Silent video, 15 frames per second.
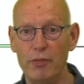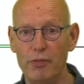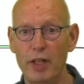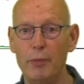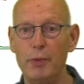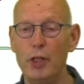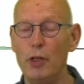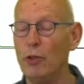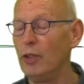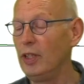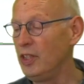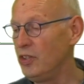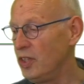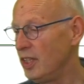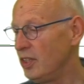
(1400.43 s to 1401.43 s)
very
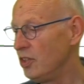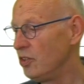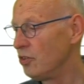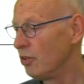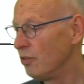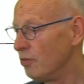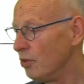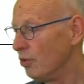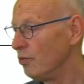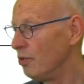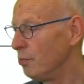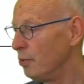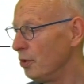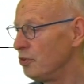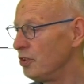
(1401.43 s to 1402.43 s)
early stages of the
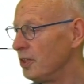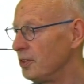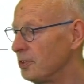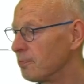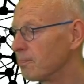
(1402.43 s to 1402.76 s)
process.